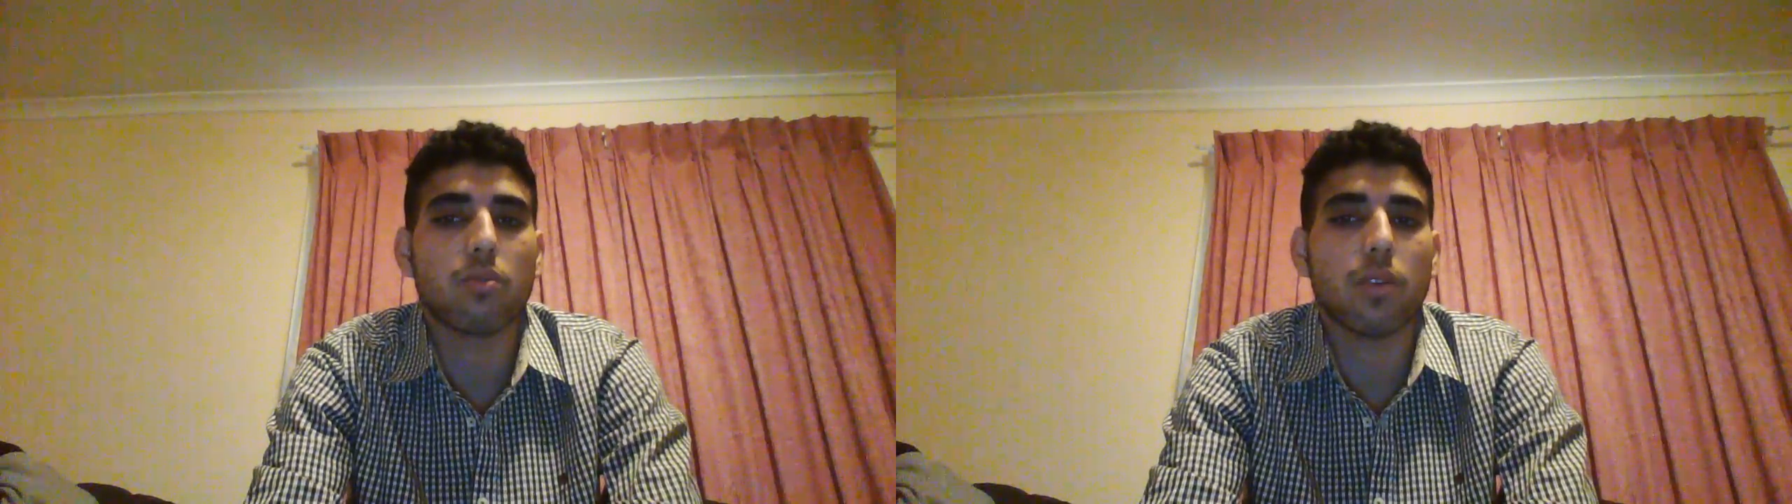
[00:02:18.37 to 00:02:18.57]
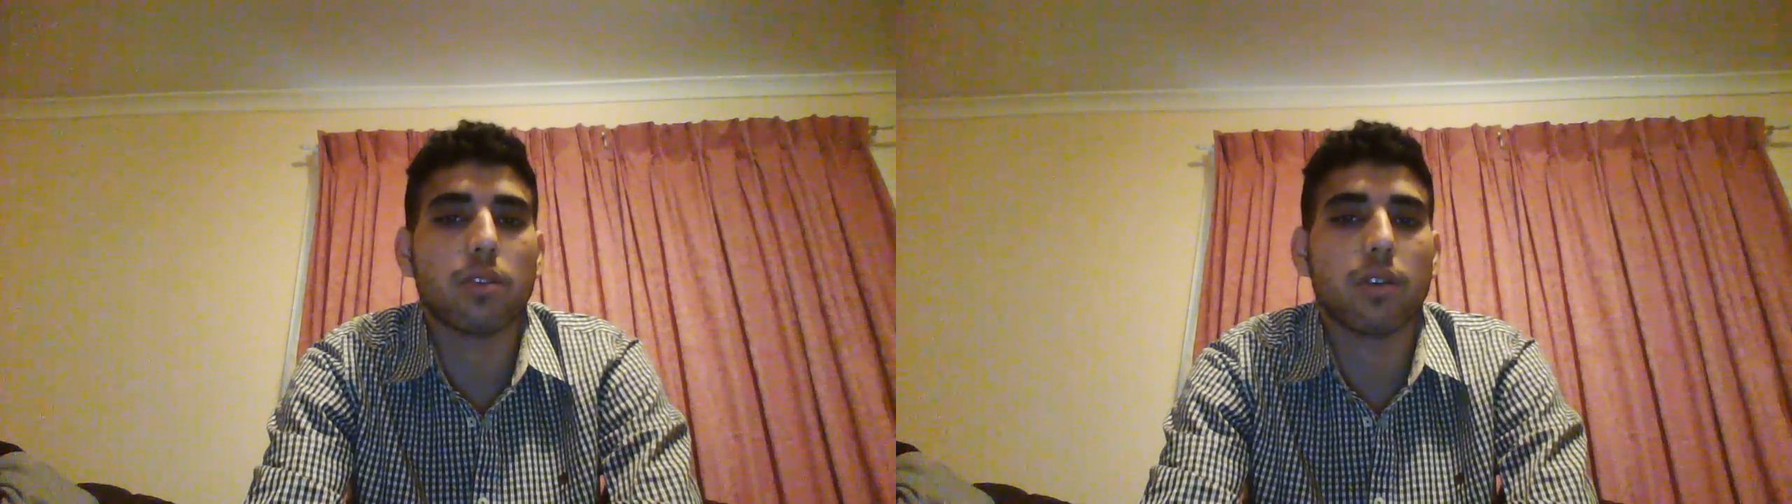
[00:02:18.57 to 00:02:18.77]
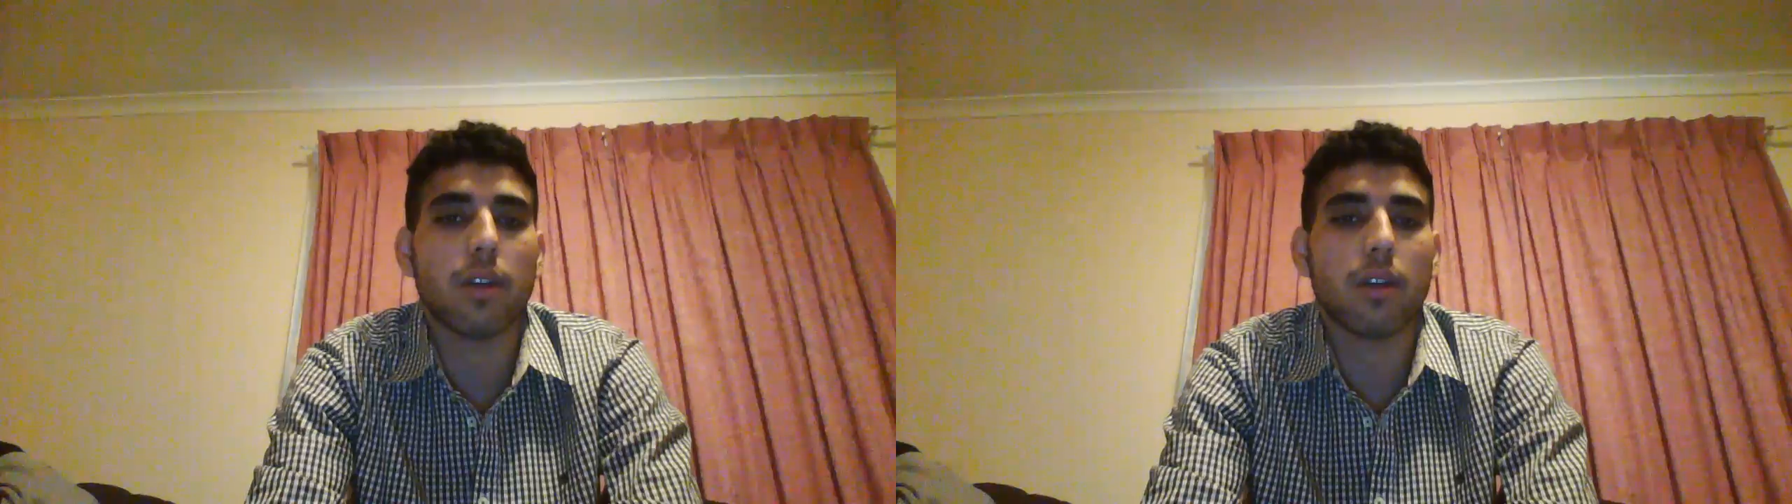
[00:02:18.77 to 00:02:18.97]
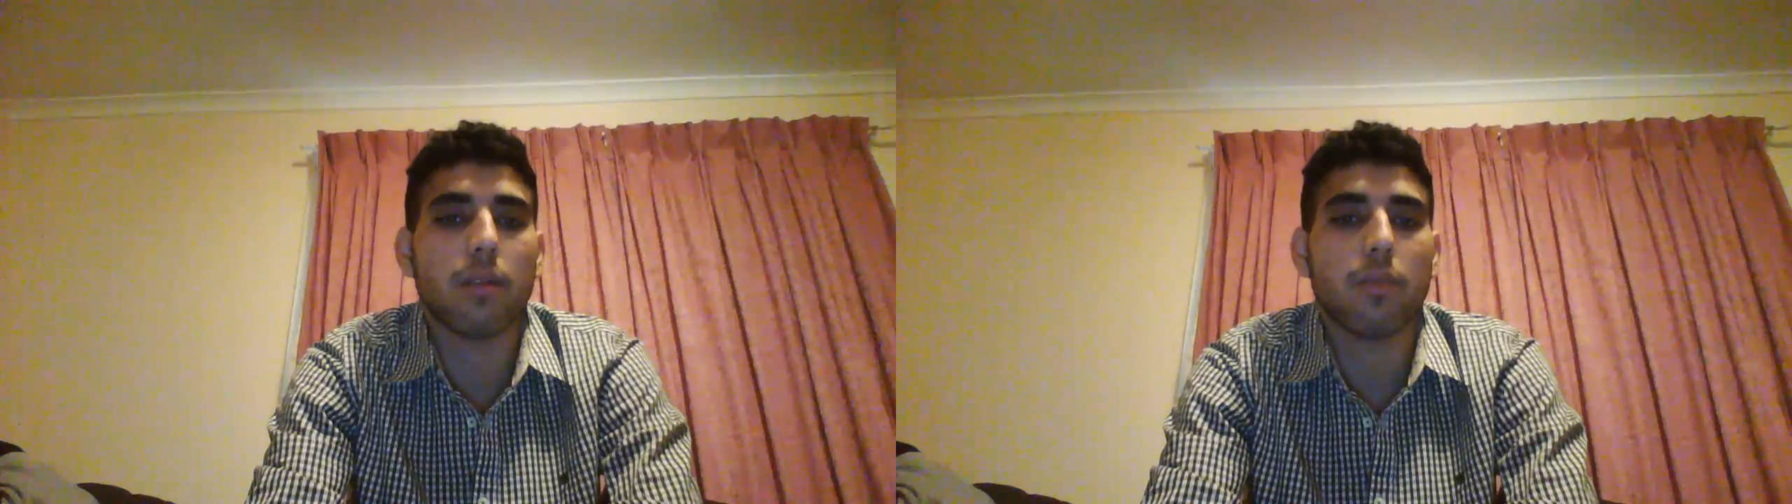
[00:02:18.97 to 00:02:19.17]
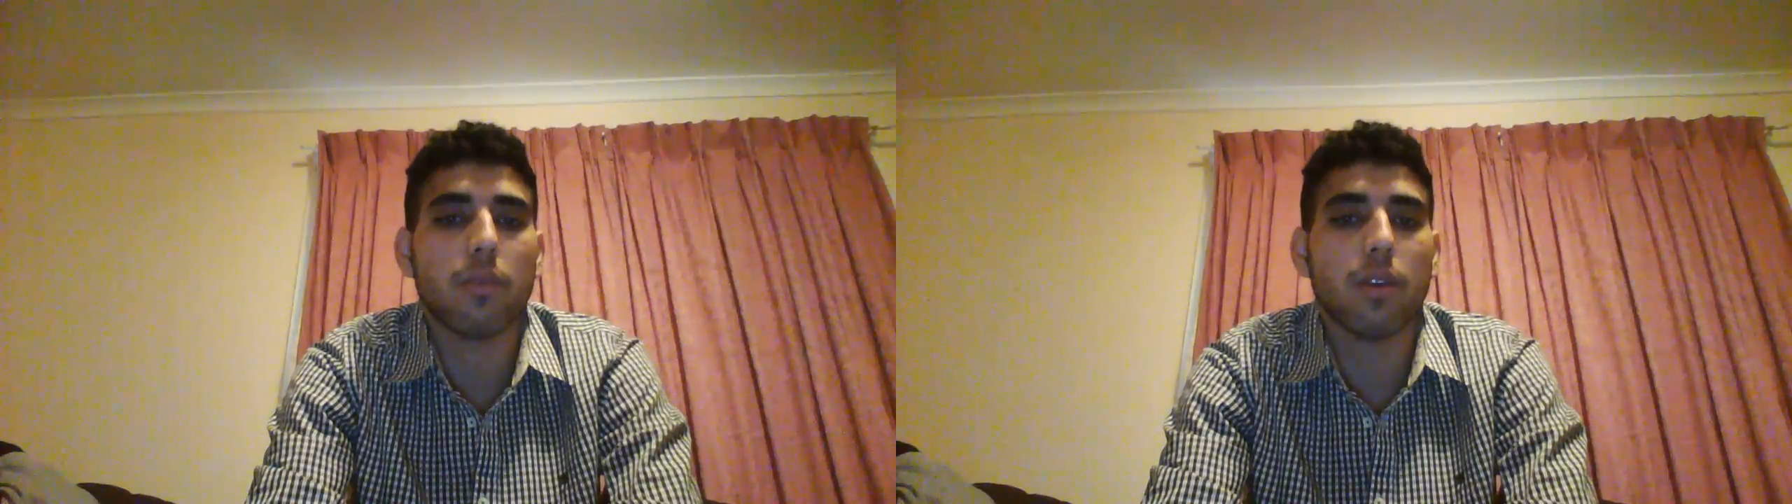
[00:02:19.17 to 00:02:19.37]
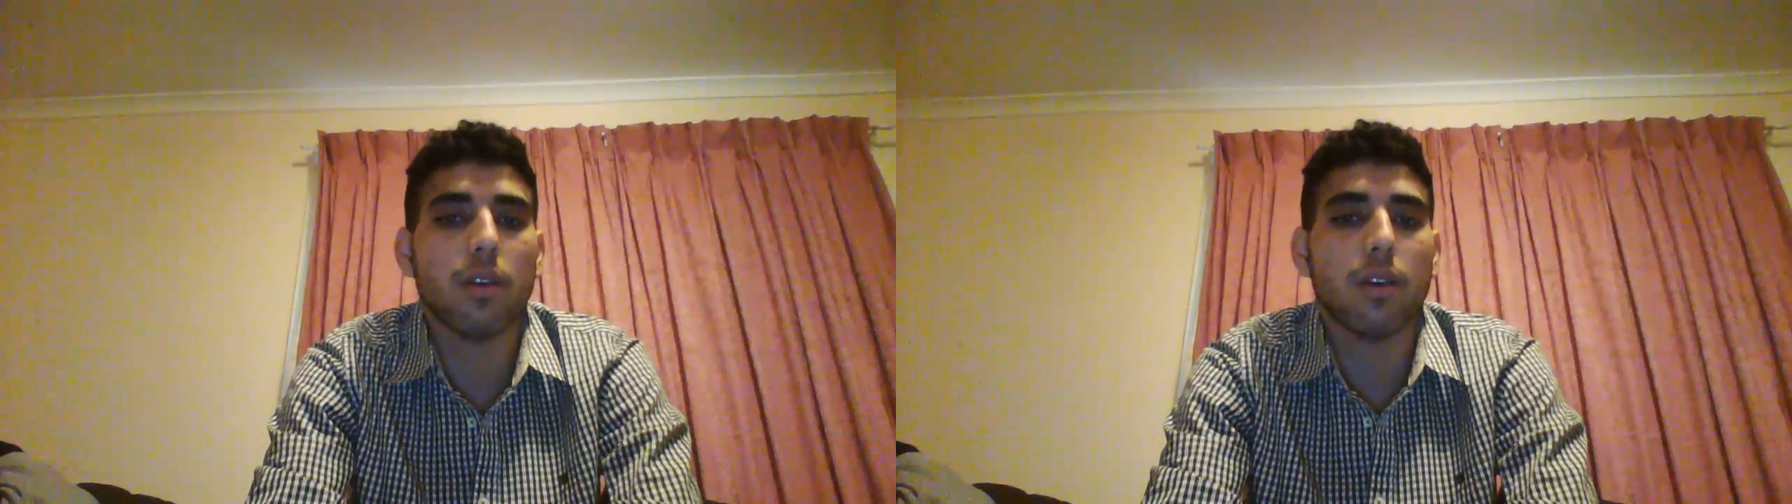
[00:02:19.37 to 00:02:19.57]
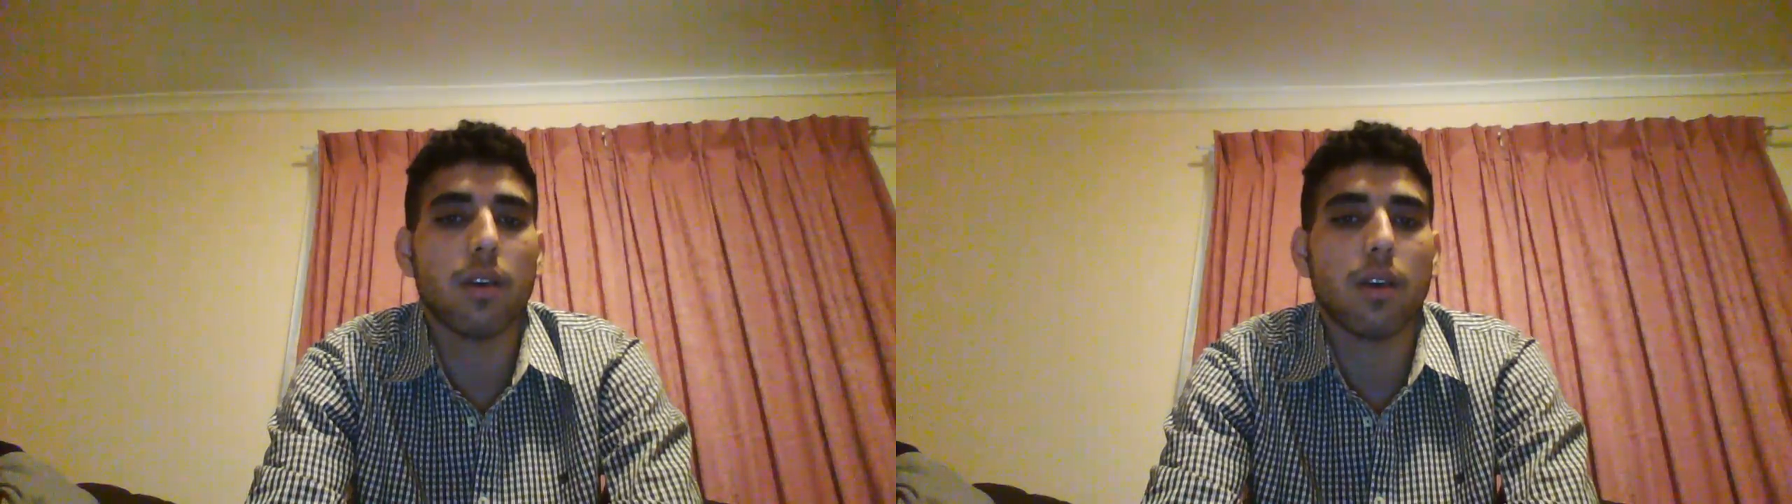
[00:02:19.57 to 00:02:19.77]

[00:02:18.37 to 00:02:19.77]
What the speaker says: towards green computing